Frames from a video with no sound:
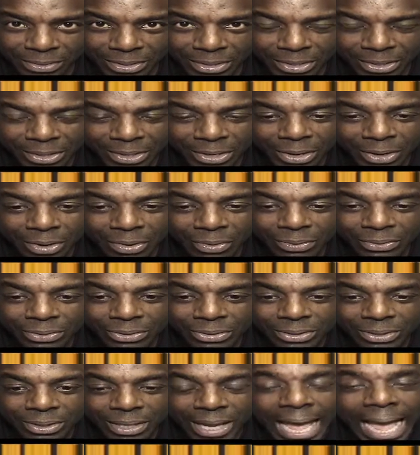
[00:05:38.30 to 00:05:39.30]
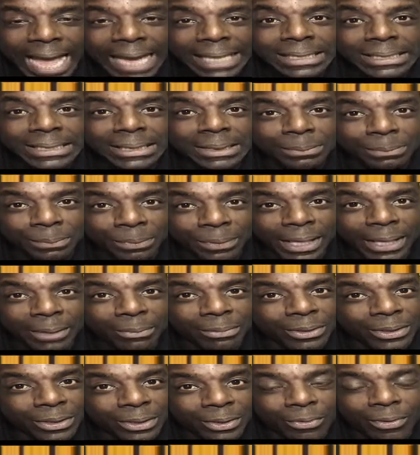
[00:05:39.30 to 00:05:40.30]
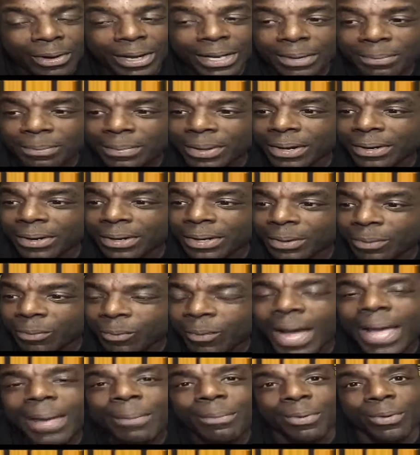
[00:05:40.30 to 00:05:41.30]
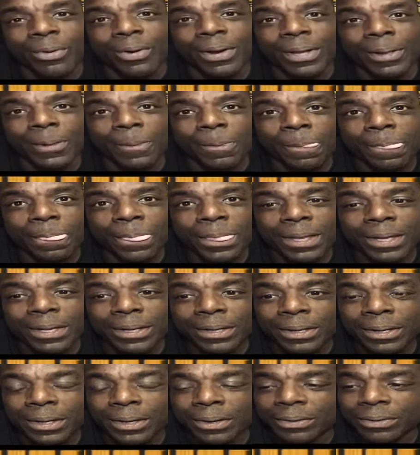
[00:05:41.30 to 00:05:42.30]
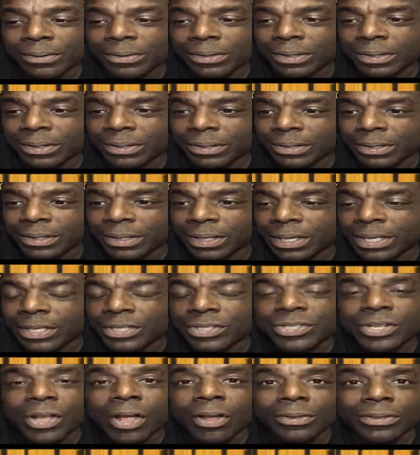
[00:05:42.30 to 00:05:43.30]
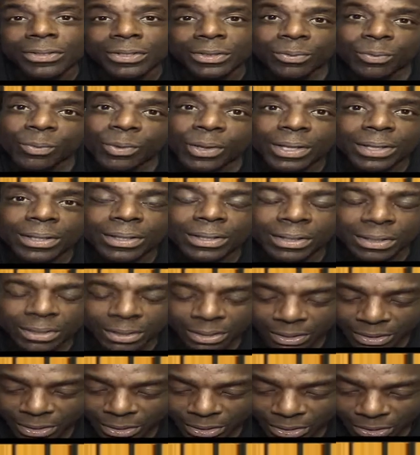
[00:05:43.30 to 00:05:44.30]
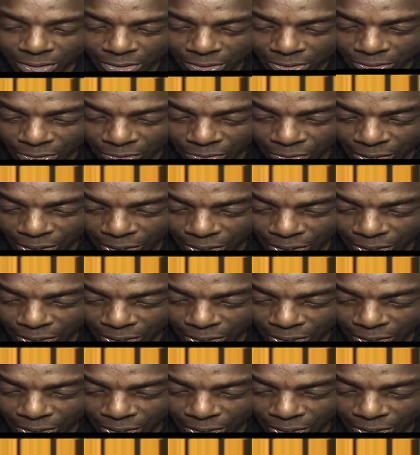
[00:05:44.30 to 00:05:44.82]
you know, to actually play with the great American white boy, you know, the exalted one, you know.